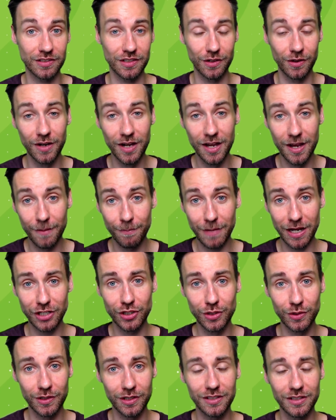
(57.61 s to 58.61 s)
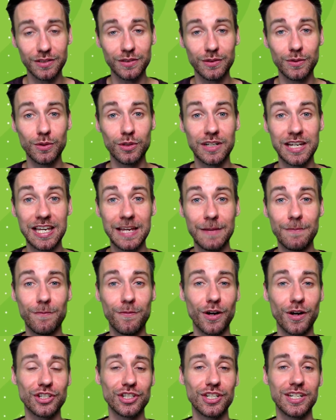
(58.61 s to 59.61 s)
So make sure to keep
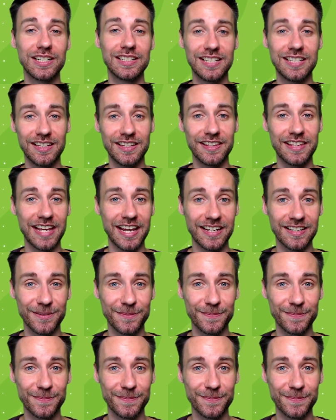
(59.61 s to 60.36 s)
watching till the end.